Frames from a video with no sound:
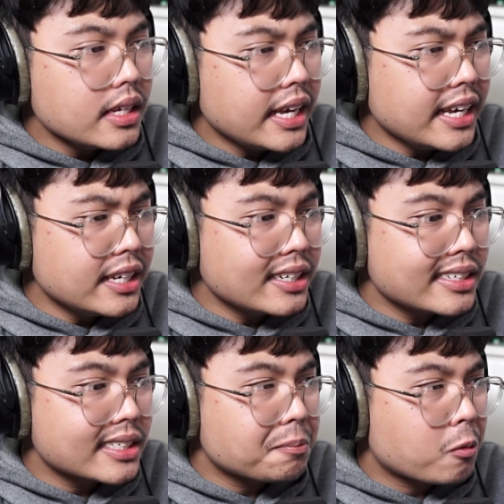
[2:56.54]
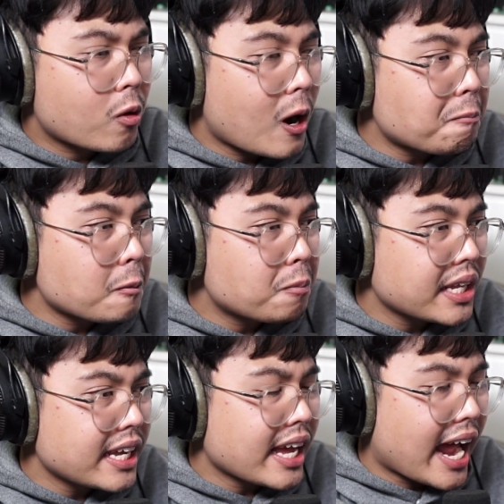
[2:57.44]
is
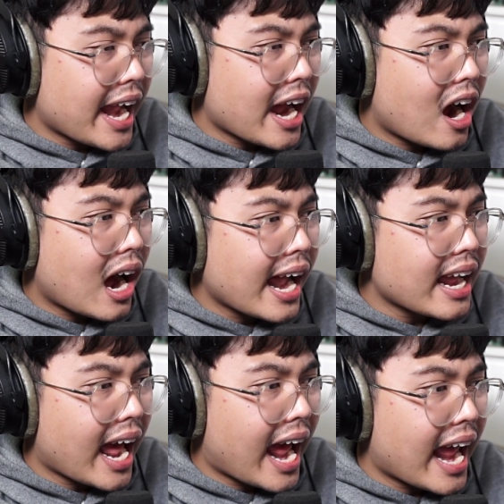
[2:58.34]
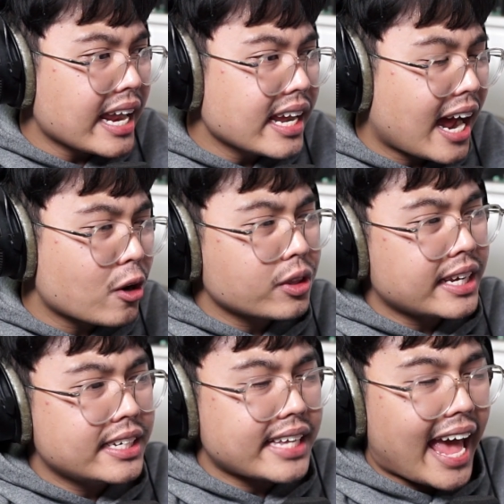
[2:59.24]
probably a high A. I don't think he's